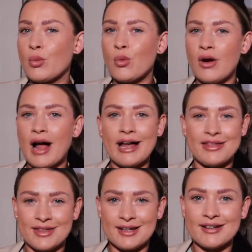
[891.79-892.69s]
what I
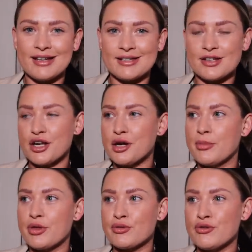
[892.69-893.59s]
think is going to
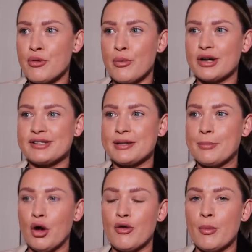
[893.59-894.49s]
come through and we're going to see
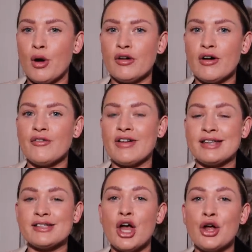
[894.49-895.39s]
more and more of
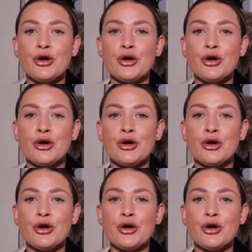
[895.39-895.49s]
is,